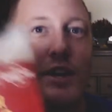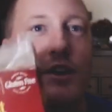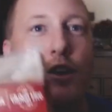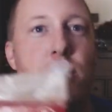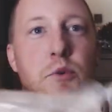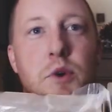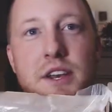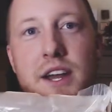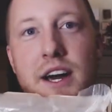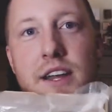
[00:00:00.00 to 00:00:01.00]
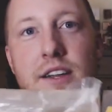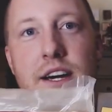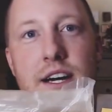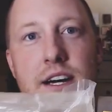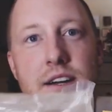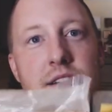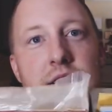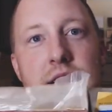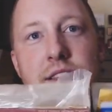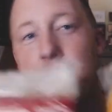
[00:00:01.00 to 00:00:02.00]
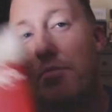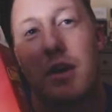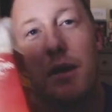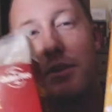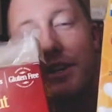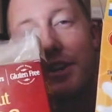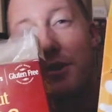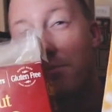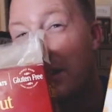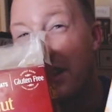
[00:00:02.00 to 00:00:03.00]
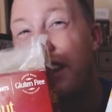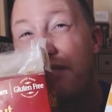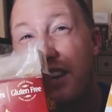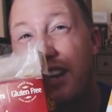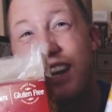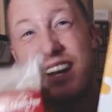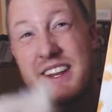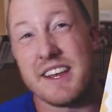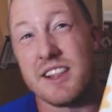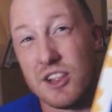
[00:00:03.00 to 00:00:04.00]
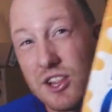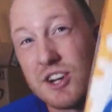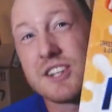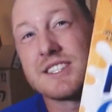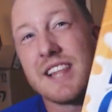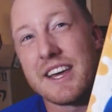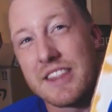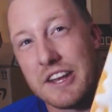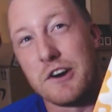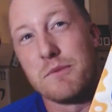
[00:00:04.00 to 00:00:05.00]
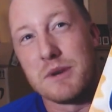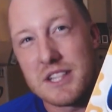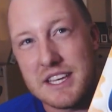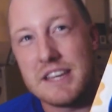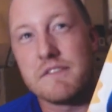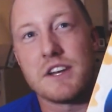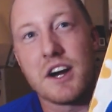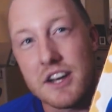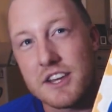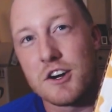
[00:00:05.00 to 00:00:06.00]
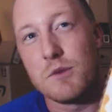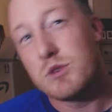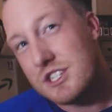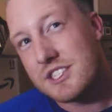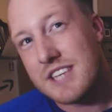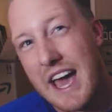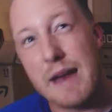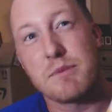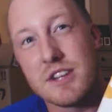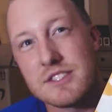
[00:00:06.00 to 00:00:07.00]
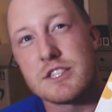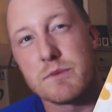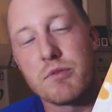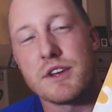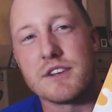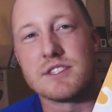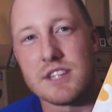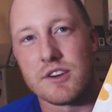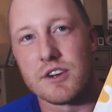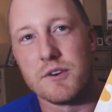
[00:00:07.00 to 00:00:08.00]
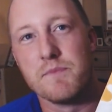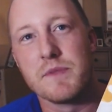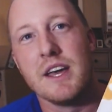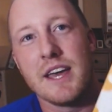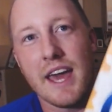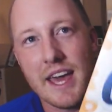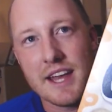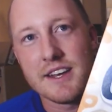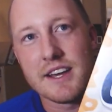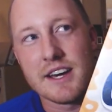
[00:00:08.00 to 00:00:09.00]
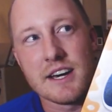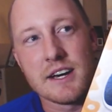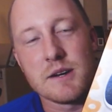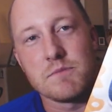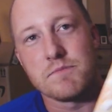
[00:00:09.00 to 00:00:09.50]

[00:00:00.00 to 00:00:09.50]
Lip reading: or whatnot, they probably don't believe in it, and it looks like they don't believe in honeycomb, which is sad because it's a pretty good cereal. And I